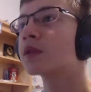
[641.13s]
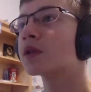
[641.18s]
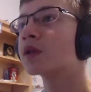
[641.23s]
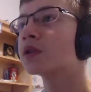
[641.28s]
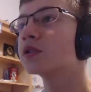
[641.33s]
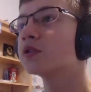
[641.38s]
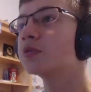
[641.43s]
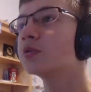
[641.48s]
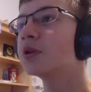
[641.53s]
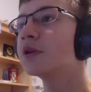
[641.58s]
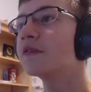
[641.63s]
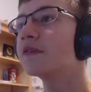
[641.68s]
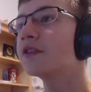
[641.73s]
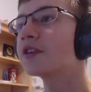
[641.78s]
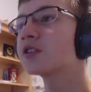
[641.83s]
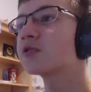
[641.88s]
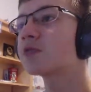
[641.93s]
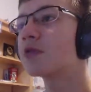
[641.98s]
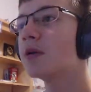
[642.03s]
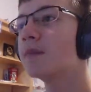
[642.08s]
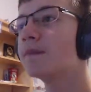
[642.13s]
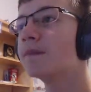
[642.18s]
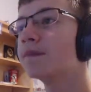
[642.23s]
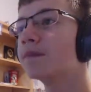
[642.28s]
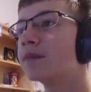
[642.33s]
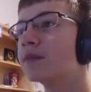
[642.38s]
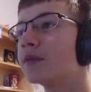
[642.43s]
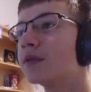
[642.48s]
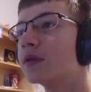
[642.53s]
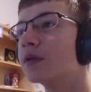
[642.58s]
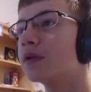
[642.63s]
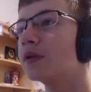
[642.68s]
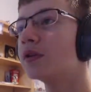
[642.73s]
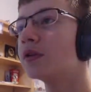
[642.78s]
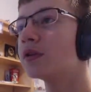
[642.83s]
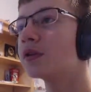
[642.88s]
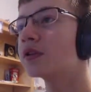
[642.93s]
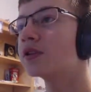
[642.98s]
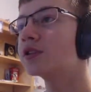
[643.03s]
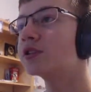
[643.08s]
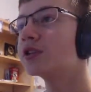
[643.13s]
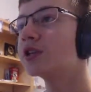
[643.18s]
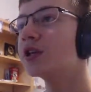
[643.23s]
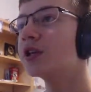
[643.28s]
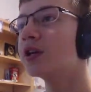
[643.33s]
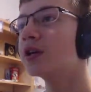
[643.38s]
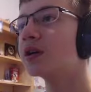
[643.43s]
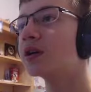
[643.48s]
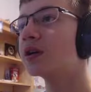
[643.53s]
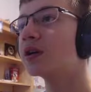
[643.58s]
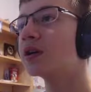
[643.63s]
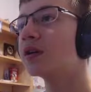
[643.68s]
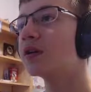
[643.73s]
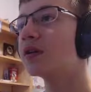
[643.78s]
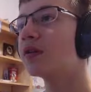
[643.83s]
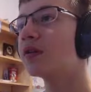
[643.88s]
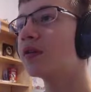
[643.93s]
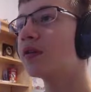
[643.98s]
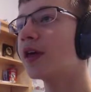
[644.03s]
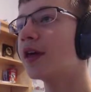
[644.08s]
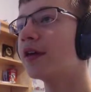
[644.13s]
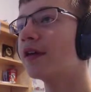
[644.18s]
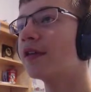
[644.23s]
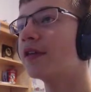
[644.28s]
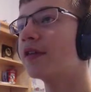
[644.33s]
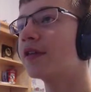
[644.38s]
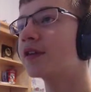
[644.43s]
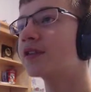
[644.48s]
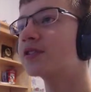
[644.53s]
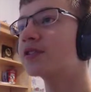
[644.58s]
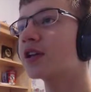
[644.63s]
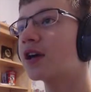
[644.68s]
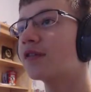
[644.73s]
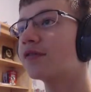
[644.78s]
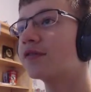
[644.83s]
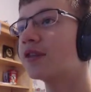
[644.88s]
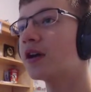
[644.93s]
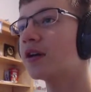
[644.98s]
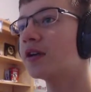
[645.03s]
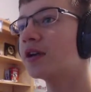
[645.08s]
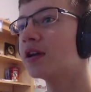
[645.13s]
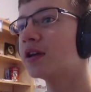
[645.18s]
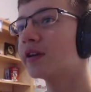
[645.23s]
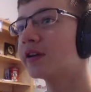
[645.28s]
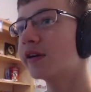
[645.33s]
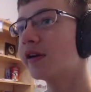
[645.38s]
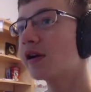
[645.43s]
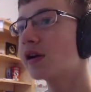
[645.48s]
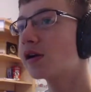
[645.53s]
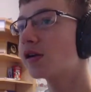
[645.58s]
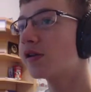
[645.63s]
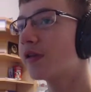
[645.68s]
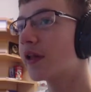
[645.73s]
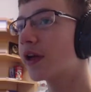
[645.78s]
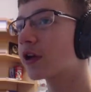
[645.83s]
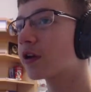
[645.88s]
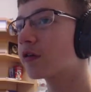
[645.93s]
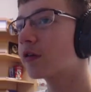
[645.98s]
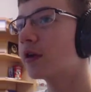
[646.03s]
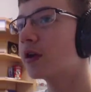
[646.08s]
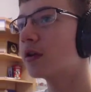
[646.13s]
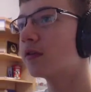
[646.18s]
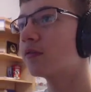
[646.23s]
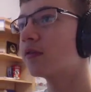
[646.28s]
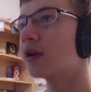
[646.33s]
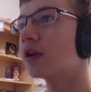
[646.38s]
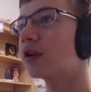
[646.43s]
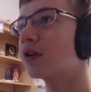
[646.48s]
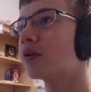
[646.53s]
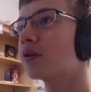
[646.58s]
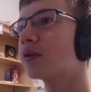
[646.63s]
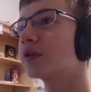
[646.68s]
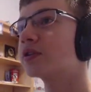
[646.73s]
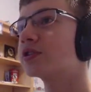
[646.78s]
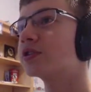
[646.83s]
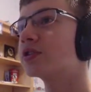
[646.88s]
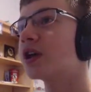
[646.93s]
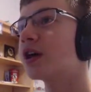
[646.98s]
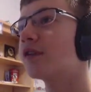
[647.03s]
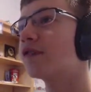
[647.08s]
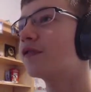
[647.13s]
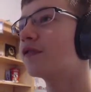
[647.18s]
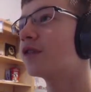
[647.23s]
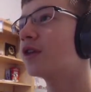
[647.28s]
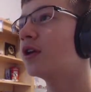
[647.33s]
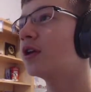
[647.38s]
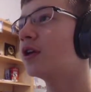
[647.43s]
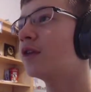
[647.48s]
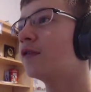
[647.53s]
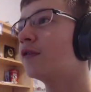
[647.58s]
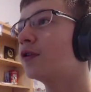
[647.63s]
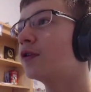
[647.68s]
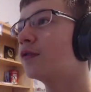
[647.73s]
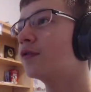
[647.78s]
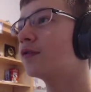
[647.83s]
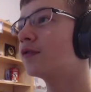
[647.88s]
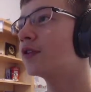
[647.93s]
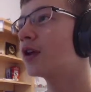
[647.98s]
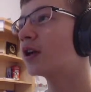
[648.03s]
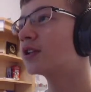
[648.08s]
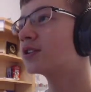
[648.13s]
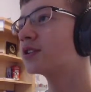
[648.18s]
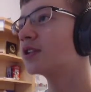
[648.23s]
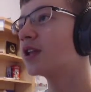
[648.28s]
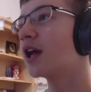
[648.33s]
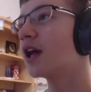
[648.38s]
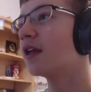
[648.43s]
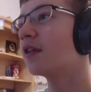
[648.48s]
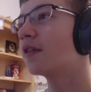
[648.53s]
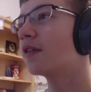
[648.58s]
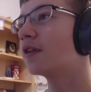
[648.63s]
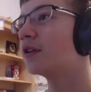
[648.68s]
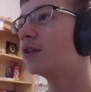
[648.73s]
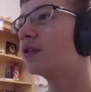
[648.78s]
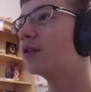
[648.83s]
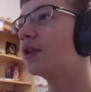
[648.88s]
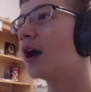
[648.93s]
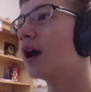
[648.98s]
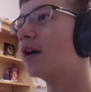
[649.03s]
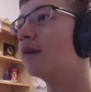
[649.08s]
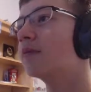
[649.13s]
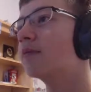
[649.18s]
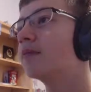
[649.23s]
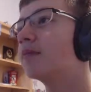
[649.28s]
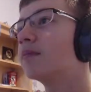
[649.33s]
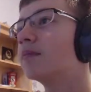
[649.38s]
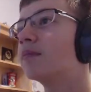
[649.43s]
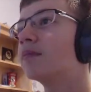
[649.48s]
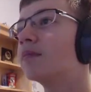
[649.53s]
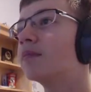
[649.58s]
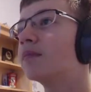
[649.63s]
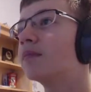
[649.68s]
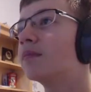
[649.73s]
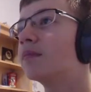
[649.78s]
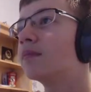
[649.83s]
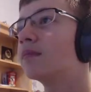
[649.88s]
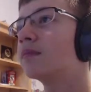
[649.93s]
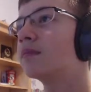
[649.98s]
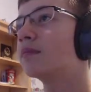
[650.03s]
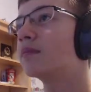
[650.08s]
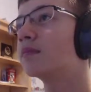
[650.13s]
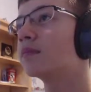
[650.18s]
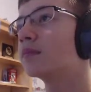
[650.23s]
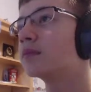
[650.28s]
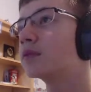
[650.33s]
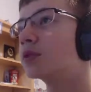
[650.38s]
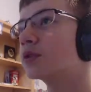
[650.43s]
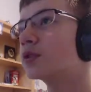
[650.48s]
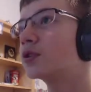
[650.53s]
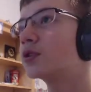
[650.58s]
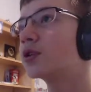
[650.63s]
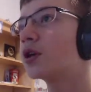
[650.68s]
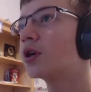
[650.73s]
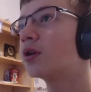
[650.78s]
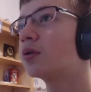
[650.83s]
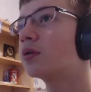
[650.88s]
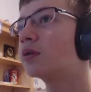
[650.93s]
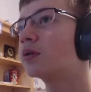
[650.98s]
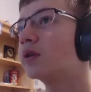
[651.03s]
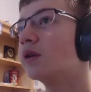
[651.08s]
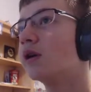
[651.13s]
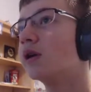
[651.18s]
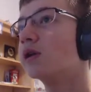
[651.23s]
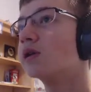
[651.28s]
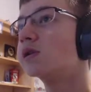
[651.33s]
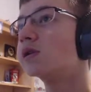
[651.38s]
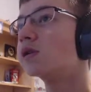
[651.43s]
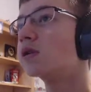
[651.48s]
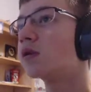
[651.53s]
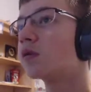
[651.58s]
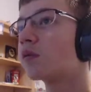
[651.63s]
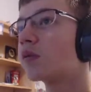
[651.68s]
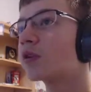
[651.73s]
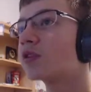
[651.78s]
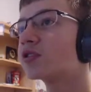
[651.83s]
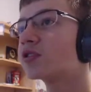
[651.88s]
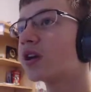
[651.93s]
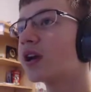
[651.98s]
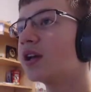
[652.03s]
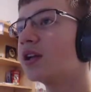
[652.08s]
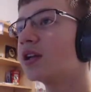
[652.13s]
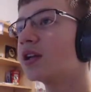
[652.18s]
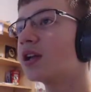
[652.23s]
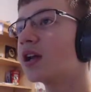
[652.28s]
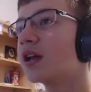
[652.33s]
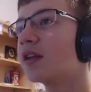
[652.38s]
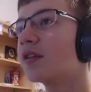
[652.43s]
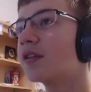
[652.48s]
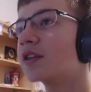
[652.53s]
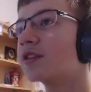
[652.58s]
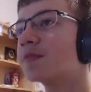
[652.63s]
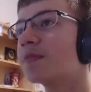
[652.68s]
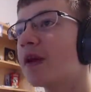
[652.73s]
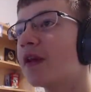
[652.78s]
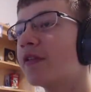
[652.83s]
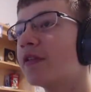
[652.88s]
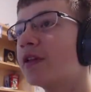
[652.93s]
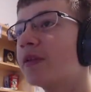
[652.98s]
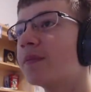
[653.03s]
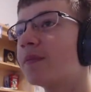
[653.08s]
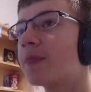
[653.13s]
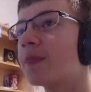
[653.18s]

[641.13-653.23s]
So we have this one, and you can see that this stuff down here, that green and red and orange stuff, if you touch that, then you die. So we're trying to get this pellet